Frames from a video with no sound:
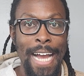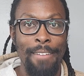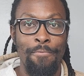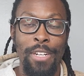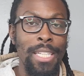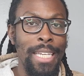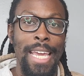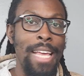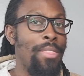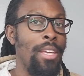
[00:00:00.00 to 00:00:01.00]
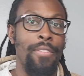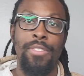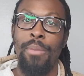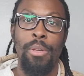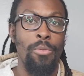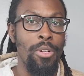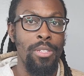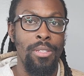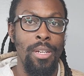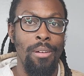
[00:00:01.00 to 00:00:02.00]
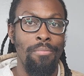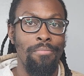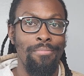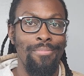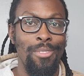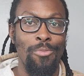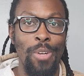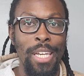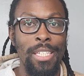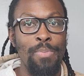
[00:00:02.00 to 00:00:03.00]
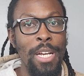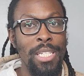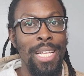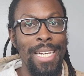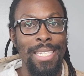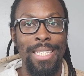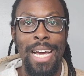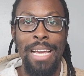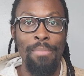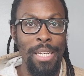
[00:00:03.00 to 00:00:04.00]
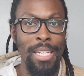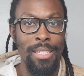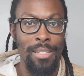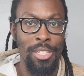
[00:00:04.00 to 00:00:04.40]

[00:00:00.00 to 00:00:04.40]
Really can't think of something worse. We specialize in diabetes on this